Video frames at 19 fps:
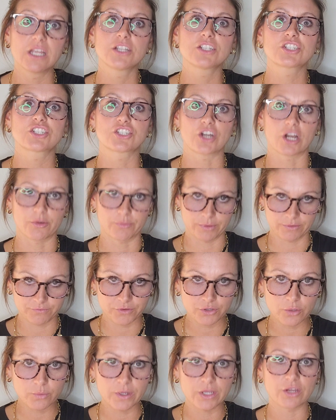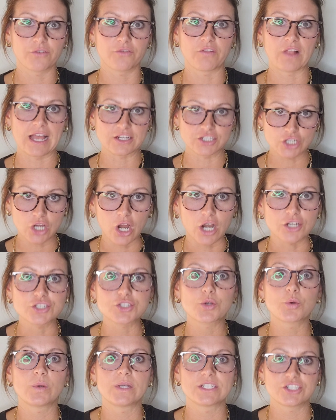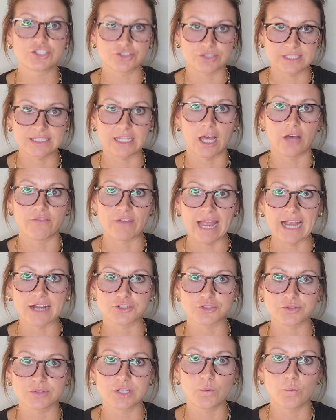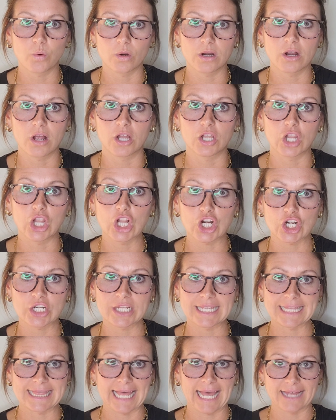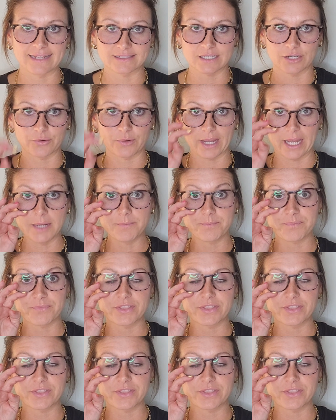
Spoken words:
start reviewing your flashcards, quiz yourself, actually work on learning that, okay?